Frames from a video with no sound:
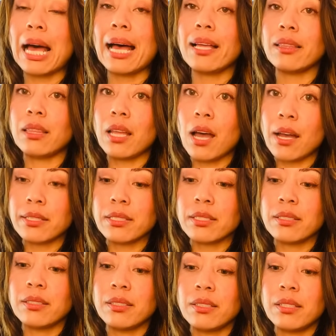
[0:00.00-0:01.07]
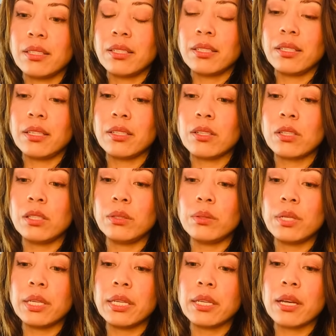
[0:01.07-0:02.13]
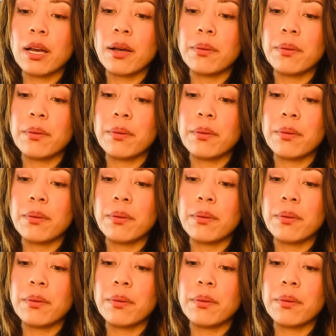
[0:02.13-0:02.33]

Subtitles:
A lot. Including